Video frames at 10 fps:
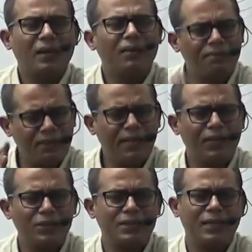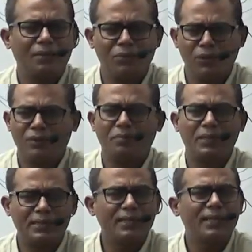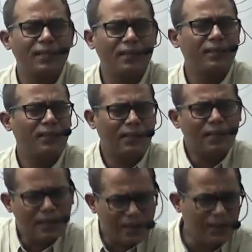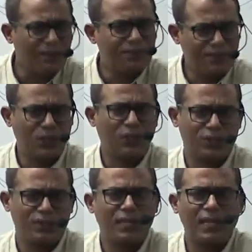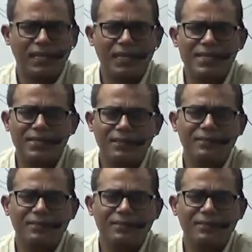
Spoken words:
A very good example of the present day rough chaos in our country.